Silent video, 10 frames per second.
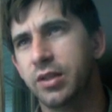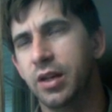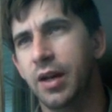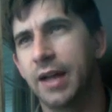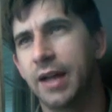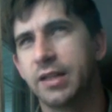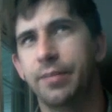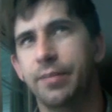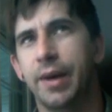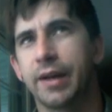asset
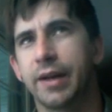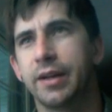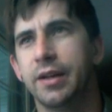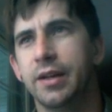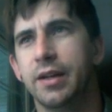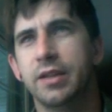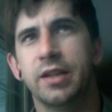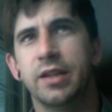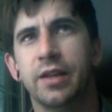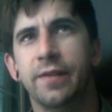pack is
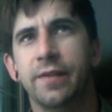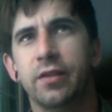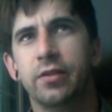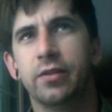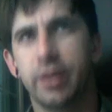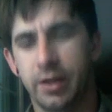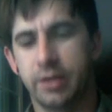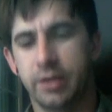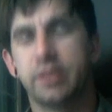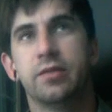that if I look at
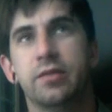this